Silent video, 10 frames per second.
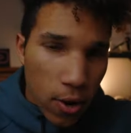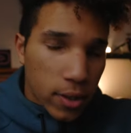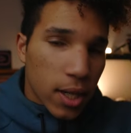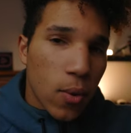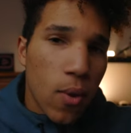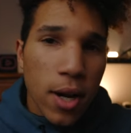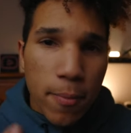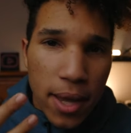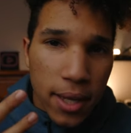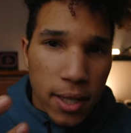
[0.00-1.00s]
Or did I want to
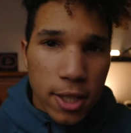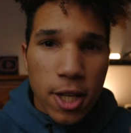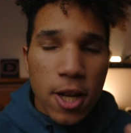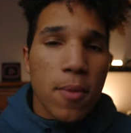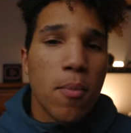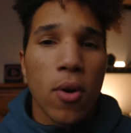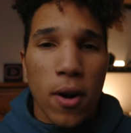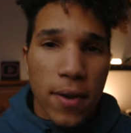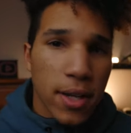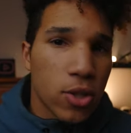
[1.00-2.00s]
make it more
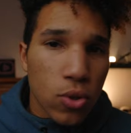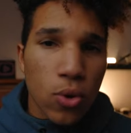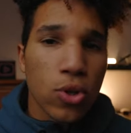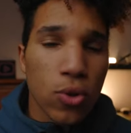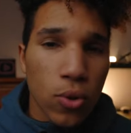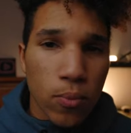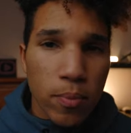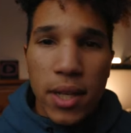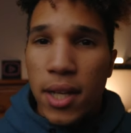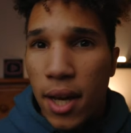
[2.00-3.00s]
of a social
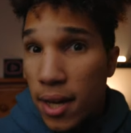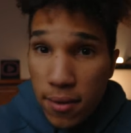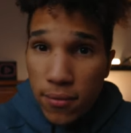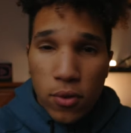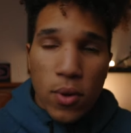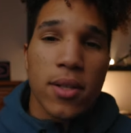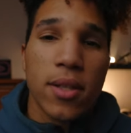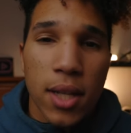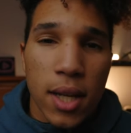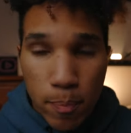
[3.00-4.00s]
media
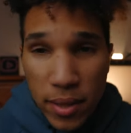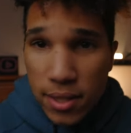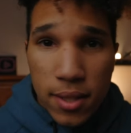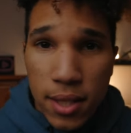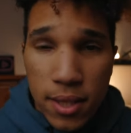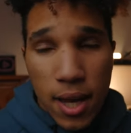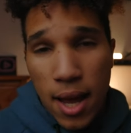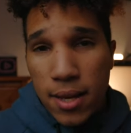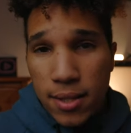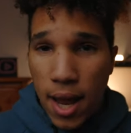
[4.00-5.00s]
influencing business
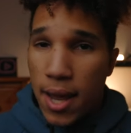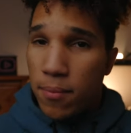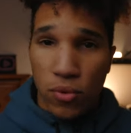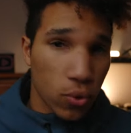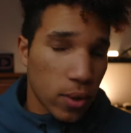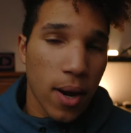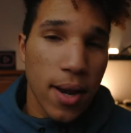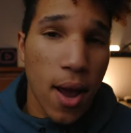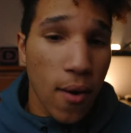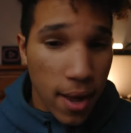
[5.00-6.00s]
as I am doing right
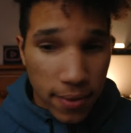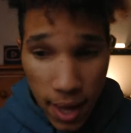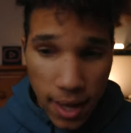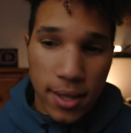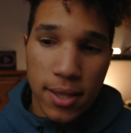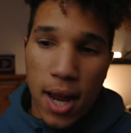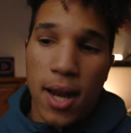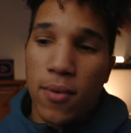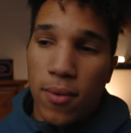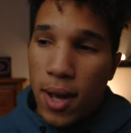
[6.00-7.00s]
now? And that is
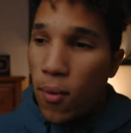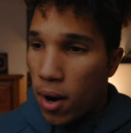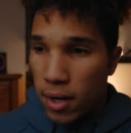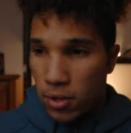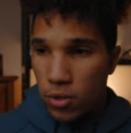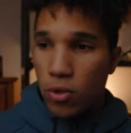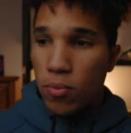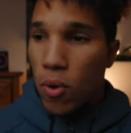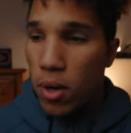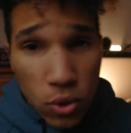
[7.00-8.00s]
kind of what I wanted to do
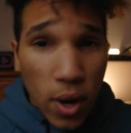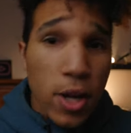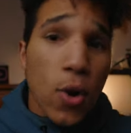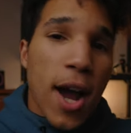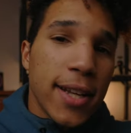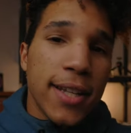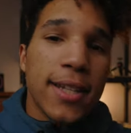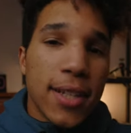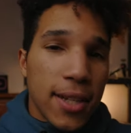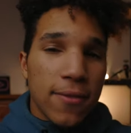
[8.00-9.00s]
more. So I know I
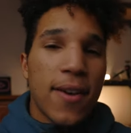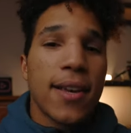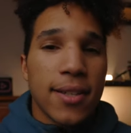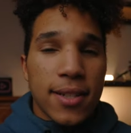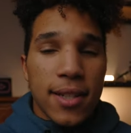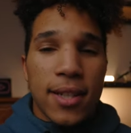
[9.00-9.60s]
needed to invest